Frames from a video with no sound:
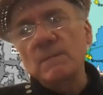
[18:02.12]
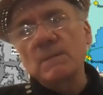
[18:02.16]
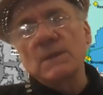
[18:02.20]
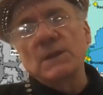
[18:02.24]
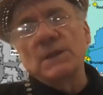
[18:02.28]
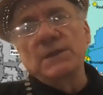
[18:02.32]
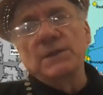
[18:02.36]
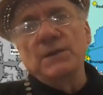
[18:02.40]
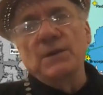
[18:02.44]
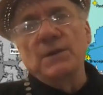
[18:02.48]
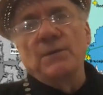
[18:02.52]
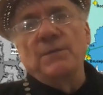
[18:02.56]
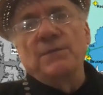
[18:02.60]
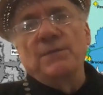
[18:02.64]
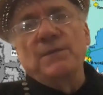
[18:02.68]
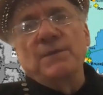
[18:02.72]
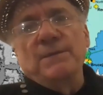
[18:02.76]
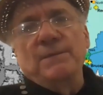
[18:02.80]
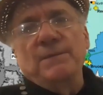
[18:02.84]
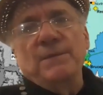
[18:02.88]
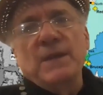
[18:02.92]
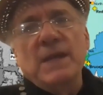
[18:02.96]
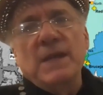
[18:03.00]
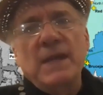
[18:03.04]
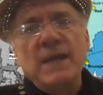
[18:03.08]

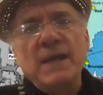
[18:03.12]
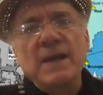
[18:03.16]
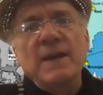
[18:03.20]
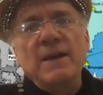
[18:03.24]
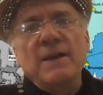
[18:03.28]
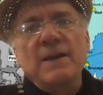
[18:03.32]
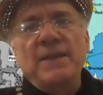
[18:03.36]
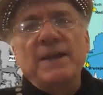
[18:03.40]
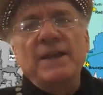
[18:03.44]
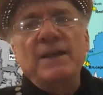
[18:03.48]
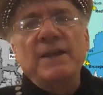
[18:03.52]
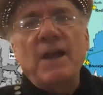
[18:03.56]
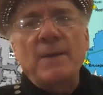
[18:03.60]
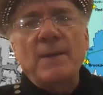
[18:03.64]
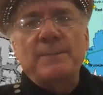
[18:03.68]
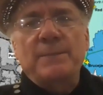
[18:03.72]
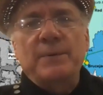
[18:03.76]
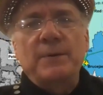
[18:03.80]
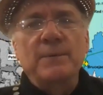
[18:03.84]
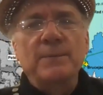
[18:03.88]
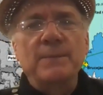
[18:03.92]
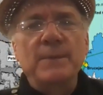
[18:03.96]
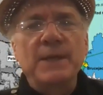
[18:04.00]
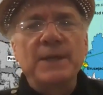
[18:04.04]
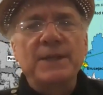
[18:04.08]
They got
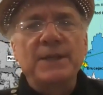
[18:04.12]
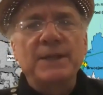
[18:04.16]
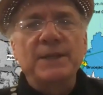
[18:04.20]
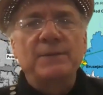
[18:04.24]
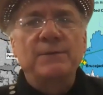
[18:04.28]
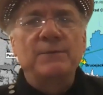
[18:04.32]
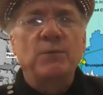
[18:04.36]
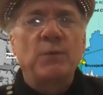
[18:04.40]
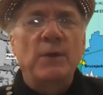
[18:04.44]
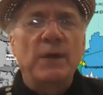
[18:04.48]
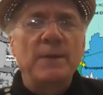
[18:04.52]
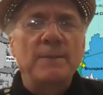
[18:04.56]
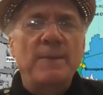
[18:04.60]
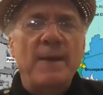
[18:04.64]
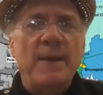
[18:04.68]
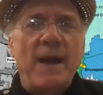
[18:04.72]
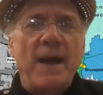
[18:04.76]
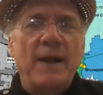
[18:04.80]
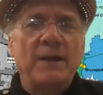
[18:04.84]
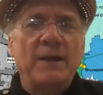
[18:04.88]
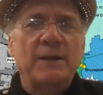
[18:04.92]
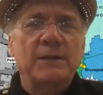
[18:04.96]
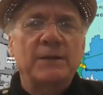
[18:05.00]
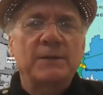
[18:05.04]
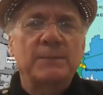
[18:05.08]
permitted way
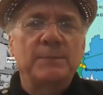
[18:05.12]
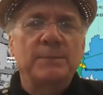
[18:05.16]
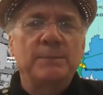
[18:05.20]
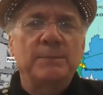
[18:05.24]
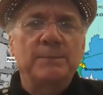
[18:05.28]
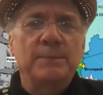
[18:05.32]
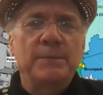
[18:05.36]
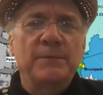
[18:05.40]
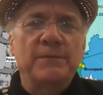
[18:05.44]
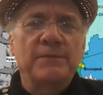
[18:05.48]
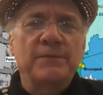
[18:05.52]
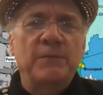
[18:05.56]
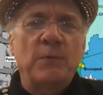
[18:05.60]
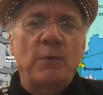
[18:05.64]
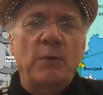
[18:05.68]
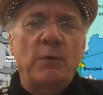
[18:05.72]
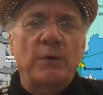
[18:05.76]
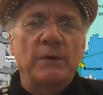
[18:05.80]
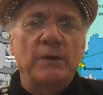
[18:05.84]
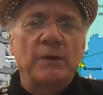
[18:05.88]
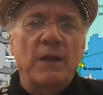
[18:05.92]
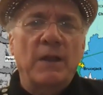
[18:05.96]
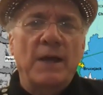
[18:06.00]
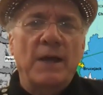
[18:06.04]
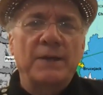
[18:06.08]
back
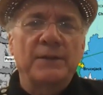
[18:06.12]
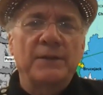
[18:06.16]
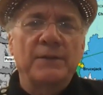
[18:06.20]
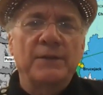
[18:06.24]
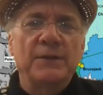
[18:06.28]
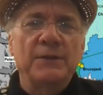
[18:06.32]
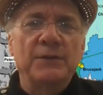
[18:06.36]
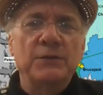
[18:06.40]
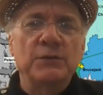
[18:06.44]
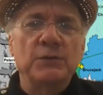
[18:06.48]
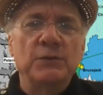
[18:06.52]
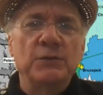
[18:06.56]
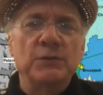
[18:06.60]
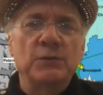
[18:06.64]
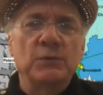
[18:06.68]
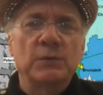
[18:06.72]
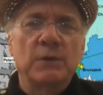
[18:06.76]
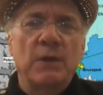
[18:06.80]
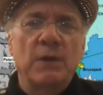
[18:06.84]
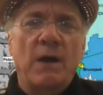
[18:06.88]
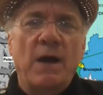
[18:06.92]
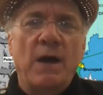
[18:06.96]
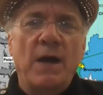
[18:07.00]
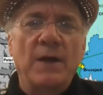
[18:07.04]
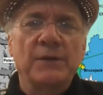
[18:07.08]
before a lot of the new
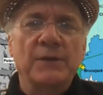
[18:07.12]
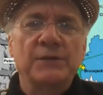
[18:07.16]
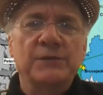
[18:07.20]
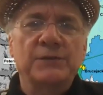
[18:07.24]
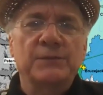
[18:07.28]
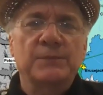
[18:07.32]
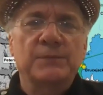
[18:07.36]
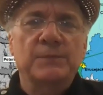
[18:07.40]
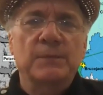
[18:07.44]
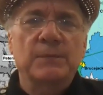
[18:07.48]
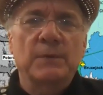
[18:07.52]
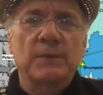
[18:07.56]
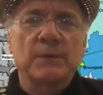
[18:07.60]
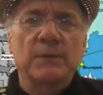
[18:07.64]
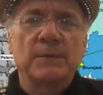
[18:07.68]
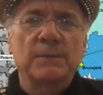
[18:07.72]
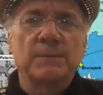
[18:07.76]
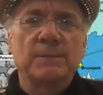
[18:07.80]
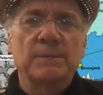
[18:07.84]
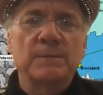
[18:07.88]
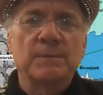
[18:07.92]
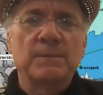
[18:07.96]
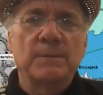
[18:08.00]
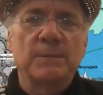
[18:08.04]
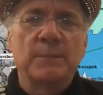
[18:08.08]
laws
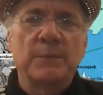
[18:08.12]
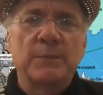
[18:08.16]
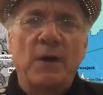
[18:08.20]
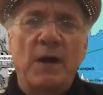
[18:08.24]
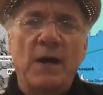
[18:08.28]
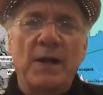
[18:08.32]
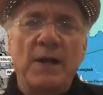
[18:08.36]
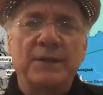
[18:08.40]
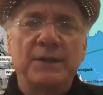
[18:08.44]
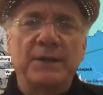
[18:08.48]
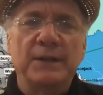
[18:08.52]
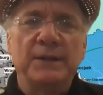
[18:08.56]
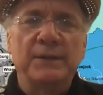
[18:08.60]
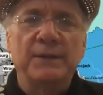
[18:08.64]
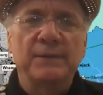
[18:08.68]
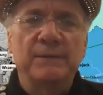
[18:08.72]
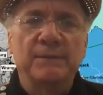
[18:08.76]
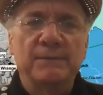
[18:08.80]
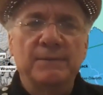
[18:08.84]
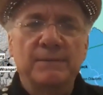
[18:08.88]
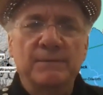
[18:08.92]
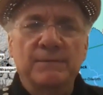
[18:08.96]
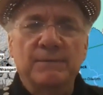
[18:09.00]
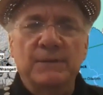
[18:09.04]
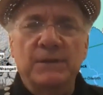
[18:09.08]
were brought in.
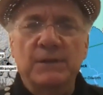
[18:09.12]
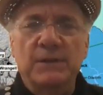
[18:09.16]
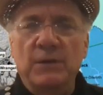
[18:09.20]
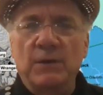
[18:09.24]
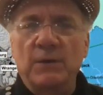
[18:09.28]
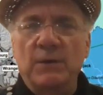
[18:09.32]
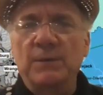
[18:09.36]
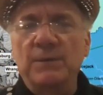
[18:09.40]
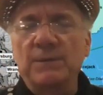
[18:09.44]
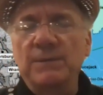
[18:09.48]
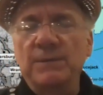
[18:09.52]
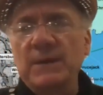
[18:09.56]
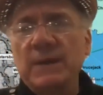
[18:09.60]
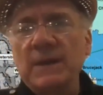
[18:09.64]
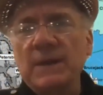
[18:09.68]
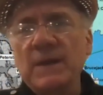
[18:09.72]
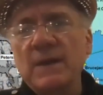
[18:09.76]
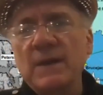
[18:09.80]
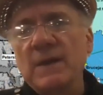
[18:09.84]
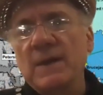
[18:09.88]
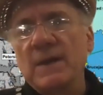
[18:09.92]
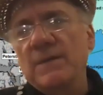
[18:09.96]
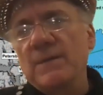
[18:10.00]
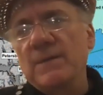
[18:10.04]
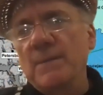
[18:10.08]
The
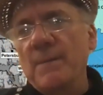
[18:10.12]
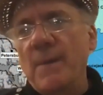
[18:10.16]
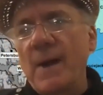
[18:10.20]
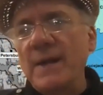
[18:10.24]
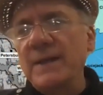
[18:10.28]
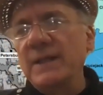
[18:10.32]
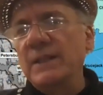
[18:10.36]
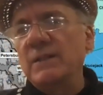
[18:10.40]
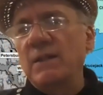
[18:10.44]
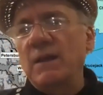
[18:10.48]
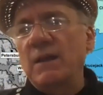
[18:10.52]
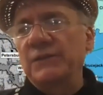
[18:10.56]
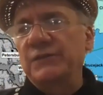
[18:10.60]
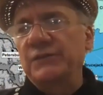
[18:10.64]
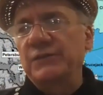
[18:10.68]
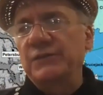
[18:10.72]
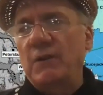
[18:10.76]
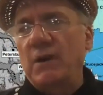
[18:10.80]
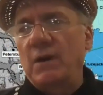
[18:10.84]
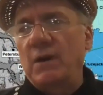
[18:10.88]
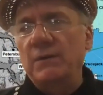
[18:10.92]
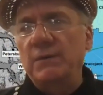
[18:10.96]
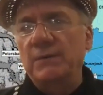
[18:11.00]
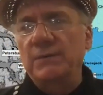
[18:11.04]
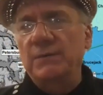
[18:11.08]
mining laws are
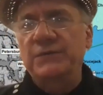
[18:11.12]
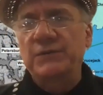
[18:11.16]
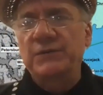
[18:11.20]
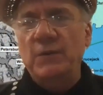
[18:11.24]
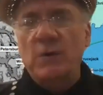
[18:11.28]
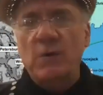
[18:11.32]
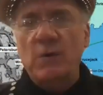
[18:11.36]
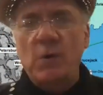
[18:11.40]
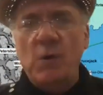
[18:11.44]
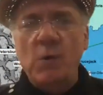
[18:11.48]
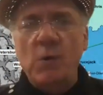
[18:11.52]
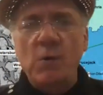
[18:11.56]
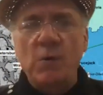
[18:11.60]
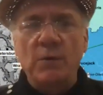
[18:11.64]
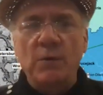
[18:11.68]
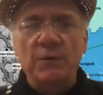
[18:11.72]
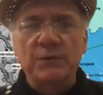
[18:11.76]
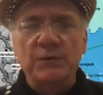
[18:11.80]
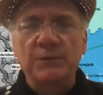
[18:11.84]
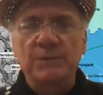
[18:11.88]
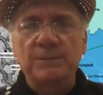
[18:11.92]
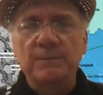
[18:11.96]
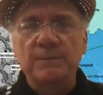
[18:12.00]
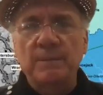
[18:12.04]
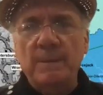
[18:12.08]
all so
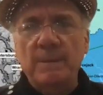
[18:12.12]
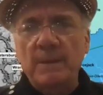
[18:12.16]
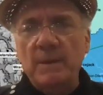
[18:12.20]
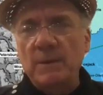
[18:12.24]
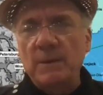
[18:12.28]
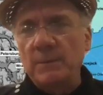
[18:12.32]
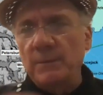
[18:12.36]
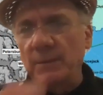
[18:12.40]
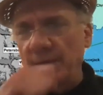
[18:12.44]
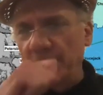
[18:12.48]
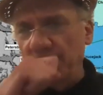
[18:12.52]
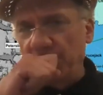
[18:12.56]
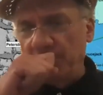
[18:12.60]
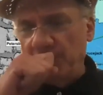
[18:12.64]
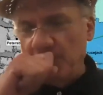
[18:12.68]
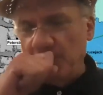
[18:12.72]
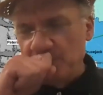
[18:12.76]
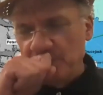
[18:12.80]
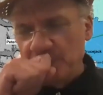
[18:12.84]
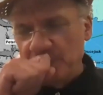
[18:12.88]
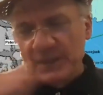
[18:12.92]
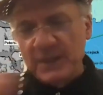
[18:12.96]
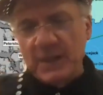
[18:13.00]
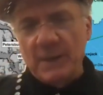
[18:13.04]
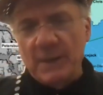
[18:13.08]
old, but
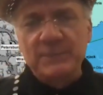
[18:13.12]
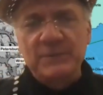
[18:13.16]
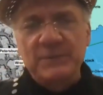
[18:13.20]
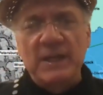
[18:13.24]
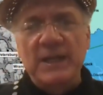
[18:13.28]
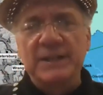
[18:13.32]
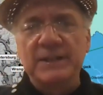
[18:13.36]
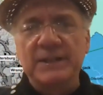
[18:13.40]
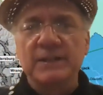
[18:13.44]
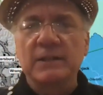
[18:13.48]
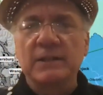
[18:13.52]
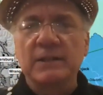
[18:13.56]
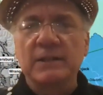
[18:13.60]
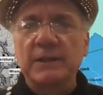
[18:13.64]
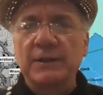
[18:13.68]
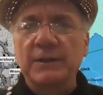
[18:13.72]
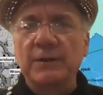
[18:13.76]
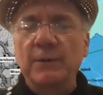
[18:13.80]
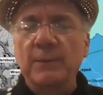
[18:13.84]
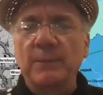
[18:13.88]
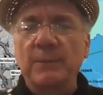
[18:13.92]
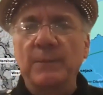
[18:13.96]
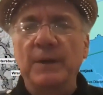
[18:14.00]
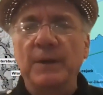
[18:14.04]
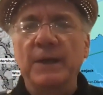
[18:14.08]
they've been updated a
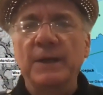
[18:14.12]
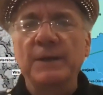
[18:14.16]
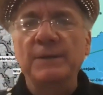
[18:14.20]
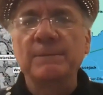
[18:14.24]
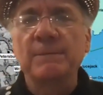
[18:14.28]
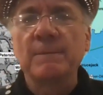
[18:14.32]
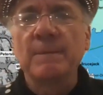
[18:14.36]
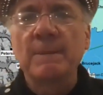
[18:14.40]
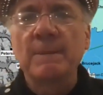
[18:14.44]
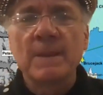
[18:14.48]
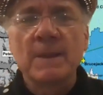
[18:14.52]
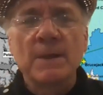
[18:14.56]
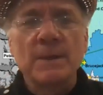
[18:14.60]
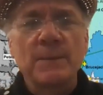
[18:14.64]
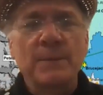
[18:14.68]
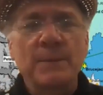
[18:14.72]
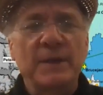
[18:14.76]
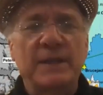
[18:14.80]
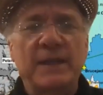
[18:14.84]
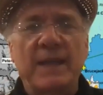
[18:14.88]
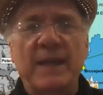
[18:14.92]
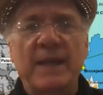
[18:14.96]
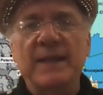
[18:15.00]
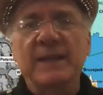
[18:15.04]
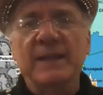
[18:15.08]
little bit.
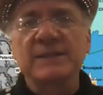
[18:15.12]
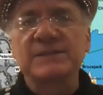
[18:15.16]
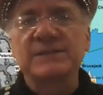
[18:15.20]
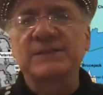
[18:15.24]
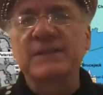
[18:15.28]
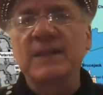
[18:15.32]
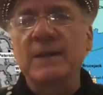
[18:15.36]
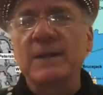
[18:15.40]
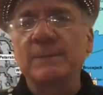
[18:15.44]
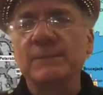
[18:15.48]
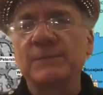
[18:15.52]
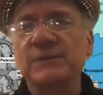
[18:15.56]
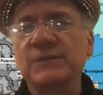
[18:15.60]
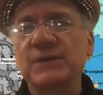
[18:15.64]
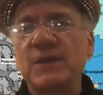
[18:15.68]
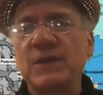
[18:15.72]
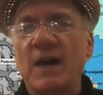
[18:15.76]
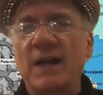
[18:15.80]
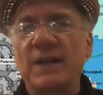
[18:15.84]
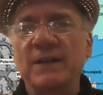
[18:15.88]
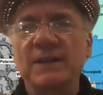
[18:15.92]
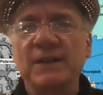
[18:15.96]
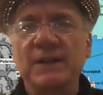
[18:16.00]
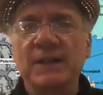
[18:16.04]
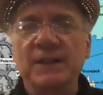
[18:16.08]
But KSM's
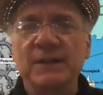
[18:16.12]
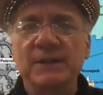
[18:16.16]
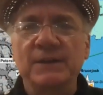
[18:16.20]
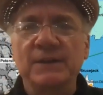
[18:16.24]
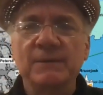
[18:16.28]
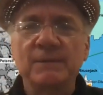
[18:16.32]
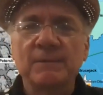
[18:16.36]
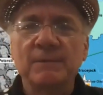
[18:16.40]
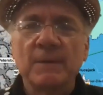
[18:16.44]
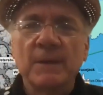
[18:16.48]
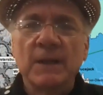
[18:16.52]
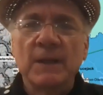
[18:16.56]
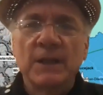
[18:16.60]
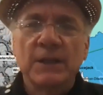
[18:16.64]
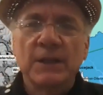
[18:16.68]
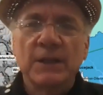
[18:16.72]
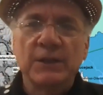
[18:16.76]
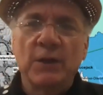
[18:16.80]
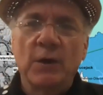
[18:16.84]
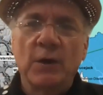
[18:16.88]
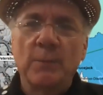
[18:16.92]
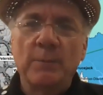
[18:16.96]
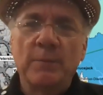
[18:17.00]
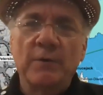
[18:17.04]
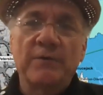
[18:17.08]
gotten in,
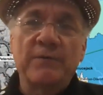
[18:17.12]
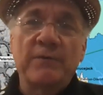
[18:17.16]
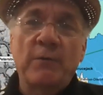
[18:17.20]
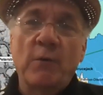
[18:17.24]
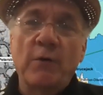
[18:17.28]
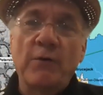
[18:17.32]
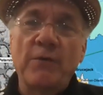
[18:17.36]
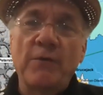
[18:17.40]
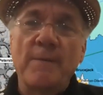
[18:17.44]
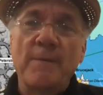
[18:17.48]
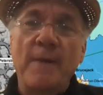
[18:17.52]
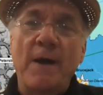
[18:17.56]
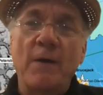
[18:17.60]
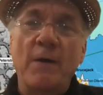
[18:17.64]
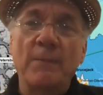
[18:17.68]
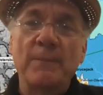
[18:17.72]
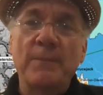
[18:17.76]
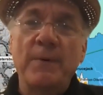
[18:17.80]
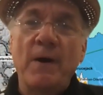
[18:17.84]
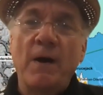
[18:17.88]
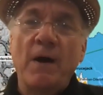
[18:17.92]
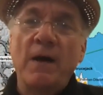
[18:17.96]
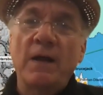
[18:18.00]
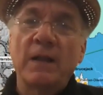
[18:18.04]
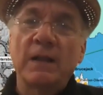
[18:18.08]
before the Mount
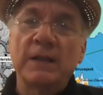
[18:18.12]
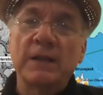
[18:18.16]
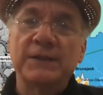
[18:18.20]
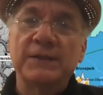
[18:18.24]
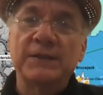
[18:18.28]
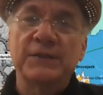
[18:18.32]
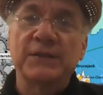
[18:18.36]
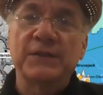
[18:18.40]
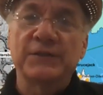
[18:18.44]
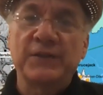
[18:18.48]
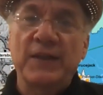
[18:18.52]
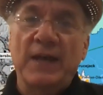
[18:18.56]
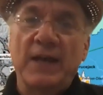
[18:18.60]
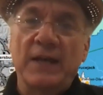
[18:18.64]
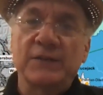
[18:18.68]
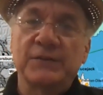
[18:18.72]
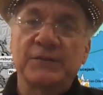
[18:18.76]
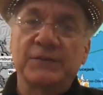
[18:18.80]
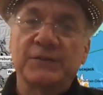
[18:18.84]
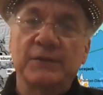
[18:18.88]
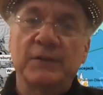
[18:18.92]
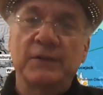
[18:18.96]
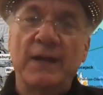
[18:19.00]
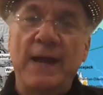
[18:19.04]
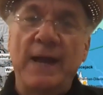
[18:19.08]
Polly
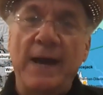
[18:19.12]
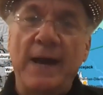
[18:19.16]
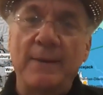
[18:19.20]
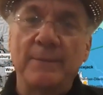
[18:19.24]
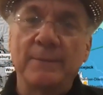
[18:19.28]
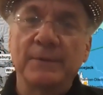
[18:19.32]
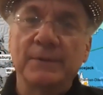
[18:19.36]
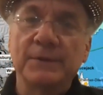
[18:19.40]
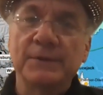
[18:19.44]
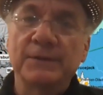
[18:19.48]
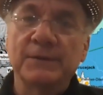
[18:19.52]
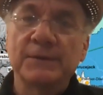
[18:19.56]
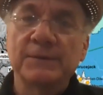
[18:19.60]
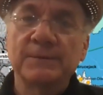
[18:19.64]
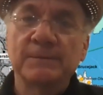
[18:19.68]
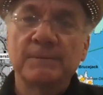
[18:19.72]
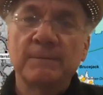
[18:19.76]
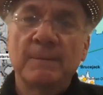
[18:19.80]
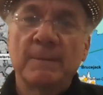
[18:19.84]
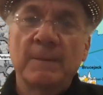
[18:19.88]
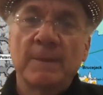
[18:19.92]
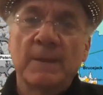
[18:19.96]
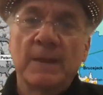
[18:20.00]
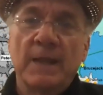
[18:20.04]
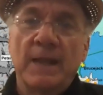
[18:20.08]
disaster happened
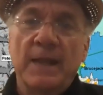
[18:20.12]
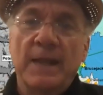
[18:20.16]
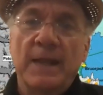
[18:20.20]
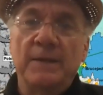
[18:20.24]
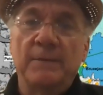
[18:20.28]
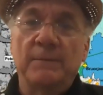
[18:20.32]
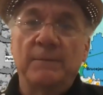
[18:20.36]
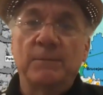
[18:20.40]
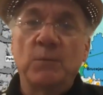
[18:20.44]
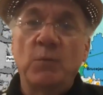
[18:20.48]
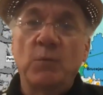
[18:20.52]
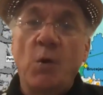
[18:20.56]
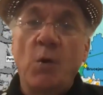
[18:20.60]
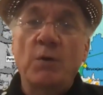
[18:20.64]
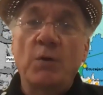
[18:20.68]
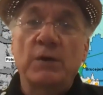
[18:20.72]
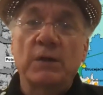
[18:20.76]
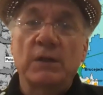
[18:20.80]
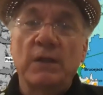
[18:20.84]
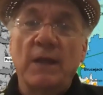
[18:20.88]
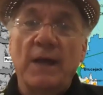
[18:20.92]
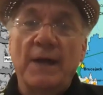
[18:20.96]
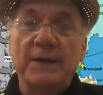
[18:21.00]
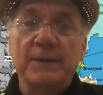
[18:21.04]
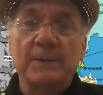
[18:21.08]
and woke a
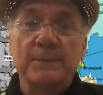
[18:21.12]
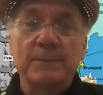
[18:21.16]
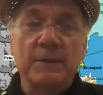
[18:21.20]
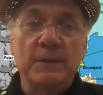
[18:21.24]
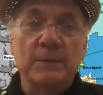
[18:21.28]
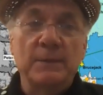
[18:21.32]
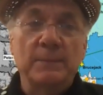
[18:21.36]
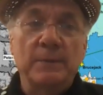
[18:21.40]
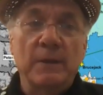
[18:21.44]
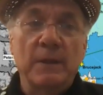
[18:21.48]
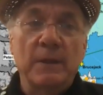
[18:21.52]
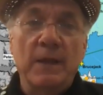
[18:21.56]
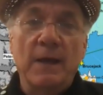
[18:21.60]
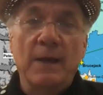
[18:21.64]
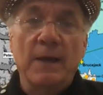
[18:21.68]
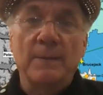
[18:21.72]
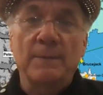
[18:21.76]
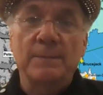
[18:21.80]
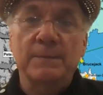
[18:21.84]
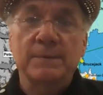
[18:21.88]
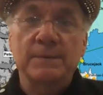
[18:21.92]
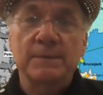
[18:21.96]
lot of people up.